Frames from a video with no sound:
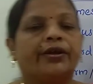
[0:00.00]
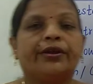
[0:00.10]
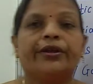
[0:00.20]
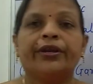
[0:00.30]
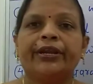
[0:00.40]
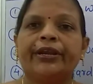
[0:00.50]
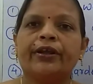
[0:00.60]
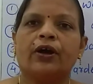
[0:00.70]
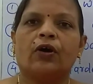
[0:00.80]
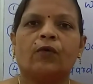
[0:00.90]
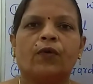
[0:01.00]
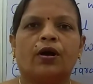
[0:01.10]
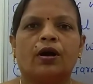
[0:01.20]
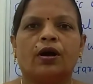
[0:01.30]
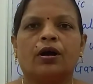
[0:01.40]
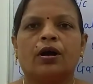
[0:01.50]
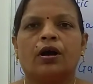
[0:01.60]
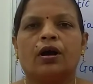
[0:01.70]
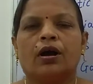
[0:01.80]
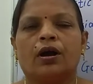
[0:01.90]
Need of
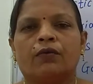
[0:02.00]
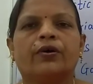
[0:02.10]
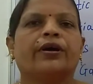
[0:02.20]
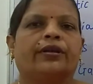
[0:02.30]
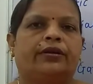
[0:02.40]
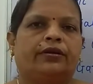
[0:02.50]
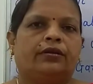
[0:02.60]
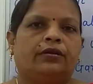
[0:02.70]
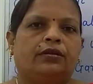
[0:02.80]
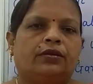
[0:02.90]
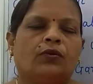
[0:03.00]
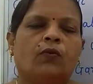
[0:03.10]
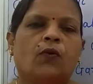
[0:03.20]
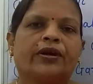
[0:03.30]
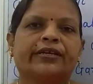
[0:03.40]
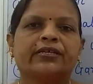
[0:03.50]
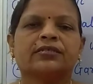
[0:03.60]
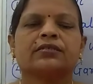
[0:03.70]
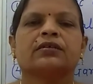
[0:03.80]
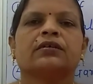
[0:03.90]
a Hour. Now what
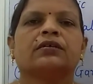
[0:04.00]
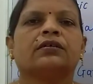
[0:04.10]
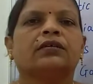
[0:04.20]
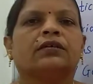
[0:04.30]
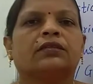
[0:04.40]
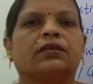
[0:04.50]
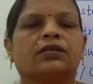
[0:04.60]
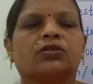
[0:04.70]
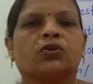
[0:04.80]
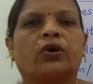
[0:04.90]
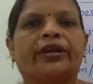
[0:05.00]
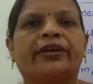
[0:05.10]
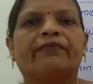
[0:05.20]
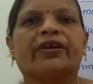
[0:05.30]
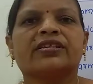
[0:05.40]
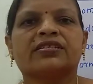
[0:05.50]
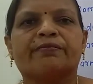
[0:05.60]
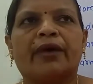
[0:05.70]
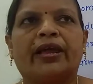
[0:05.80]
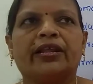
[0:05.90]
is the solid waste
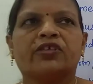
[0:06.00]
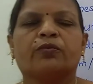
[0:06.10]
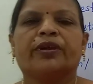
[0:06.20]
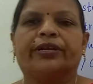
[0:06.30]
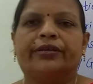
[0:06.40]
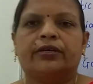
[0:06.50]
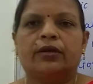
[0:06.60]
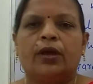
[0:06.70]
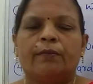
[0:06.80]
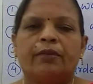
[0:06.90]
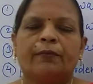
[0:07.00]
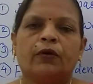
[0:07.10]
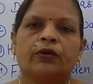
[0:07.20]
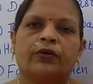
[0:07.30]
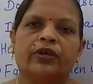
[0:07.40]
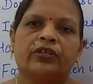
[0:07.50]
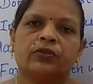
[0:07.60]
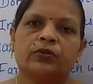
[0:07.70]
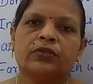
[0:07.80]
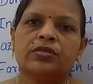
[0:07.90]
management? Before going
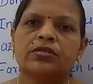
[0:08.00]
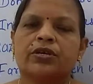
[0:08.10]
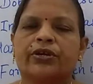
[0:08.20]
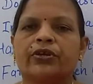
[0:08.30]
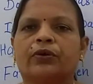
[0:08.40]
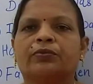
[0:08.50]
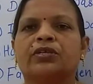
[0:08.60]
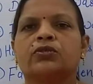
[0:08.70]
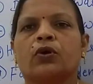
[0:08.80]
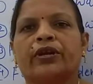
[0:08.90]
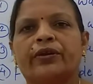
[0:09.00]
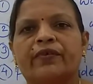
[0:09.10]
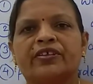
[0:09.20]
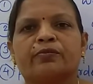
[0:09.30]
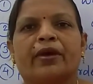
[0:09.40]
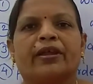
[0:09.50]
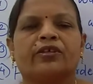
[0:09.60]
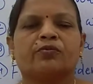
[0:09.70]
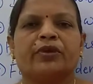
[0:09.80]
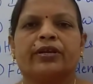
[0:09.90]
through the study of the solid waste
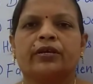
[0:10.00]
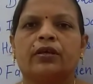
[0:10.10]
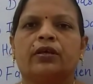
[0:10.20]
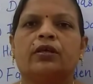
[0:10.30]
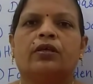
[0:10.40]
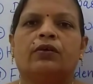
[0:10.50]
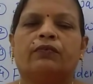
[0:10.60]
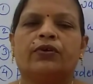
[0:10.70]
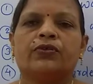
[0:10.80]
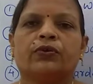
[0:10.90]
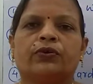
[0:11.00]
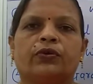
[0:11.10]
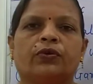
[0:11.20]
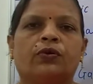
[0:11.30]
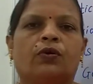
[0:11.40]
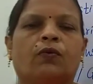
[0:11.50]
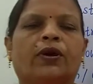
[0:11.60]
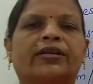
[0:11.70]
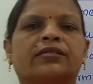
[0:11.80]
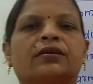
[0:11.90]
management, we should know
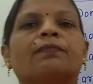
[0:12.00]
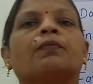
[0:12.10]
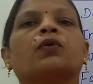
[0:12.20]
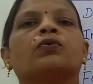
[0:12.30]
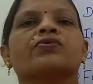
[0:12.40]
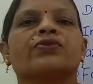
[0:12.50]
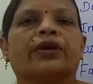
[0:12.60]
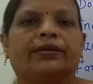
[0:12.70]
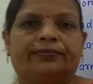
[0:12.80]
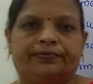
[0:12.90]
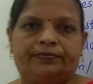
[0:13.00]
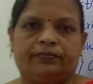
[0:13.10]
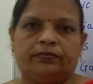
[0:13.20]
what is a pollution.